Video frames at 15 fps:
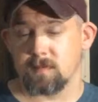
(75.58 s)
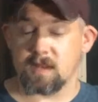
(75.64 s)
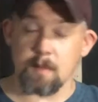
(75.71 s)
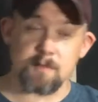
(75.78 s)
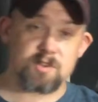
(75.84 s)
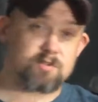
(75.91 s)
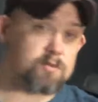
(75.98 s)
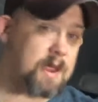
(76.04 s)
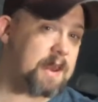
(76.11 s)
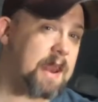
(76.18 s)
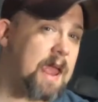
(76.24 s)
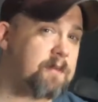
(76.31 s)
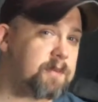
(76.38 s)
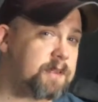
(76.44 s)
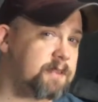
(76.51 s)

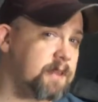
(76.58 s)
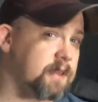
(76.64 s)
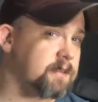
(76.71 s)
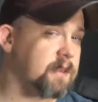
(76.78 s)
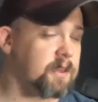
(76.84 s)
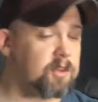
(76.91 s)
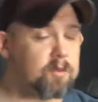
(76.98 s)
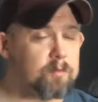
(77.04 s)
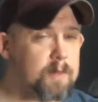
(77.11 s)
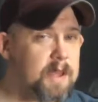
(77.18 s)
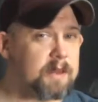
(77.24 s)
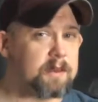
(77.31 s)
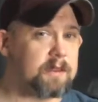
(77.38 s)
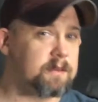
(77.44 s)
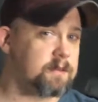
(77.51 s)
demonstrate everything that you
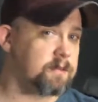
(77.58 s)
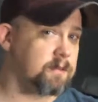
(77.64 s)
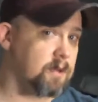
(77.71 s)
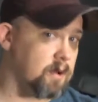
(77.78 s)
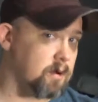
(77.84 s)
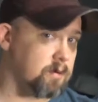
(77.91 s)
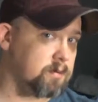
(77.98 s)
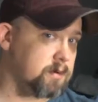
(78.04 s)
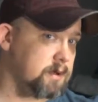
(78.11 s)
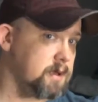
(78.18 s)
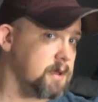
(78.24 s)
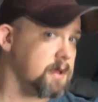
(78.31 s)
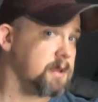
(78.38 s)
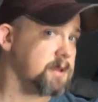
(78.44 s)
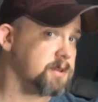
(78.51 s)
may need to know
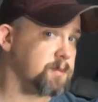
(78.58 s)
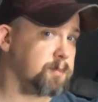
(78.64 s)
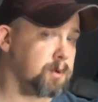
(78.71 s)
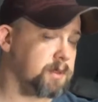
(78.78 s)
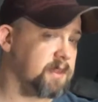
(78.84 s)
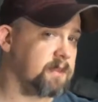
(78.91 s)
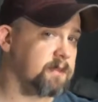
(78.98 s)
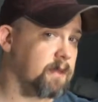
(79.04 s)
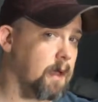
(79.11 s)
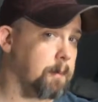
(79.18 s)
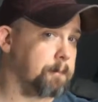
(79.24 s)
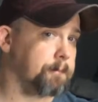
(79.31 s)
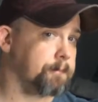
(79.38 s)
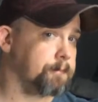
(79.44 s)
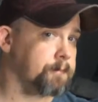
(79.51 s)
to put this
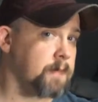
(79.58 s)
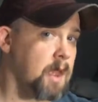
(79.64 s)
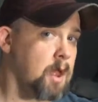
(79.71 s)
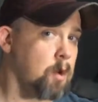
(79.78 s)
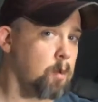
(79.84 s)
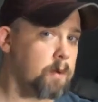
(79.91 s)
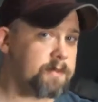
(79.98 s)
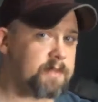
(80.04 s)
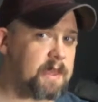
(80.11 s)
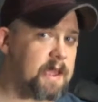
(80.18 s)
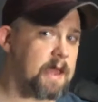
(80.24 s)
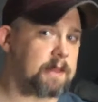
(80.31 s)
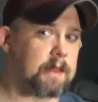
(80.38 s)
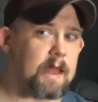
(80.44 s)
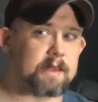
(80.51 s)
up. One
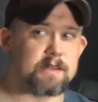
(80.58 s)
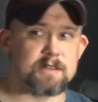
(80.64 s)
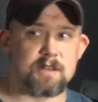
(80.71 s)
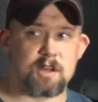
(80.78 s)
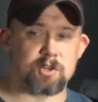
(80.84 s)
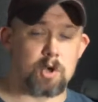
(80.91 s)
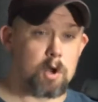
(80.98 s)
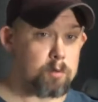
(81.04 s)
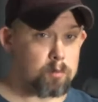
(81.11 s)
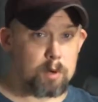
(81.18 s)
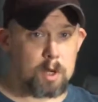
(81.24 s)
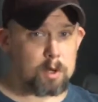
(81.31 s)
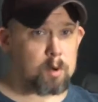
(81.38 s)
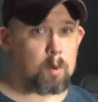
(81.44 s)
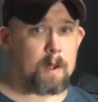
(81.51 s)
thing I'd like to touch on
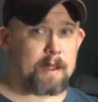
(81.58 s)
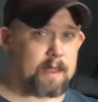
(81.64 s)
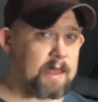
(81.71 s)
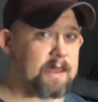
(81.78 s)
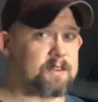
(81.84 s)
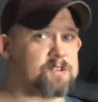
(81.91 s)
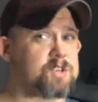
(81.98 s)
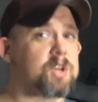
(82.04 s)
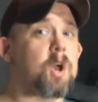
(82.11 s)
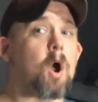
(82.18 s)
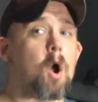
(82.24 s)
real quick is